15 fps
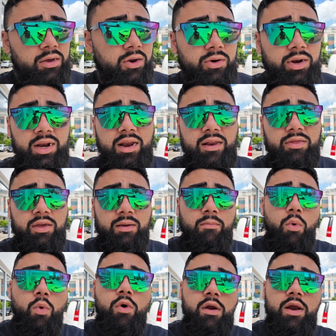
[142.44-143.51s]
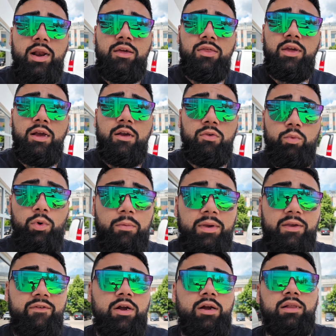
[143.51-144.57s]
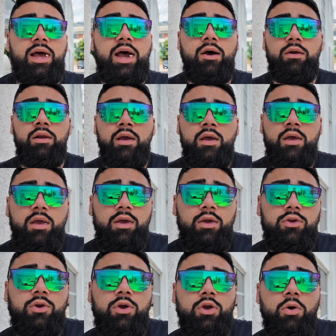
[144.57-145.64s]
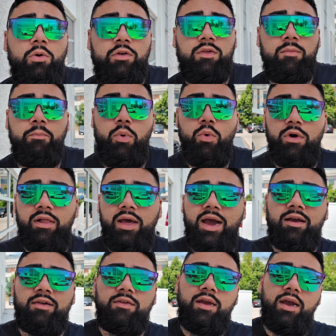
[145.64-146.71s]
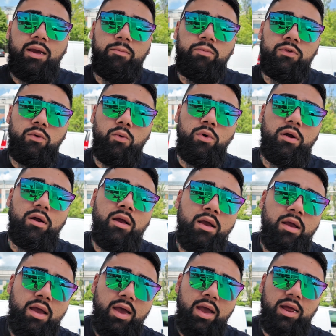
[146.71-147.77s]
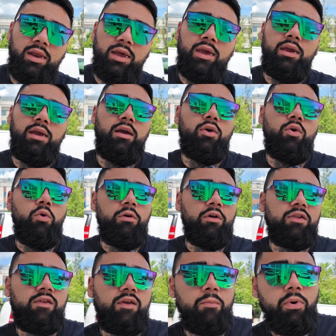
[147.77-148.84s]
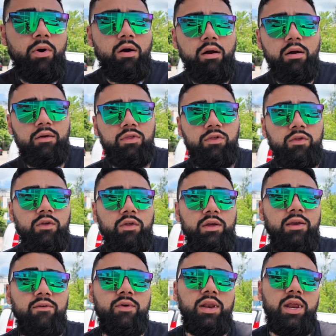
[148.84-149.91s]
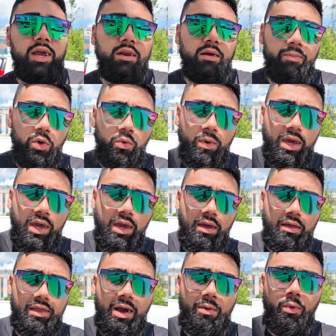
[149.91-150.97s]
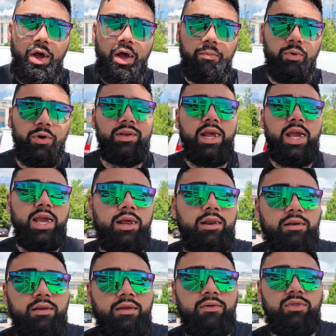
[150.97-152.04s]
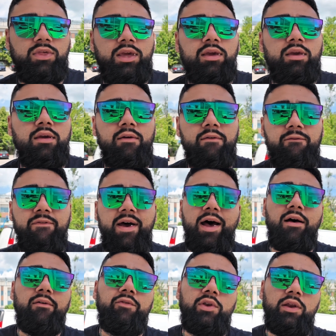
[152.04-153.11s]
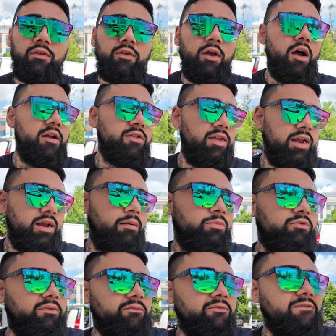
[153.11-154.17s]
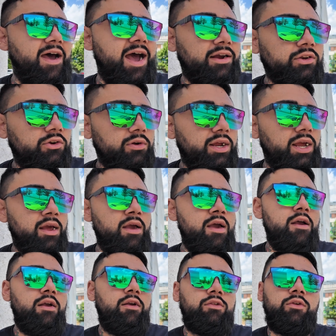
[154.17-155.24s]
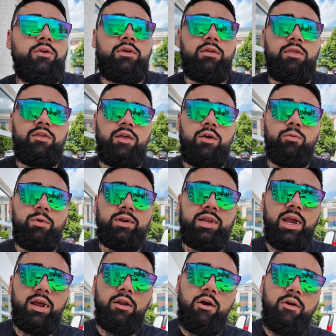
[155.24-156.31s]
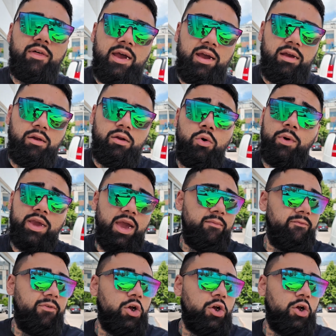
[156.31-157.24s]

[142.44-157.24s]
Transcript: You don't need anything more. Anything else will be very loud. You can go with some Borla S-types or any Corsa parts, even AWE, that will help retain the valved exhaust that comes from factory, so you can still retain all that OEM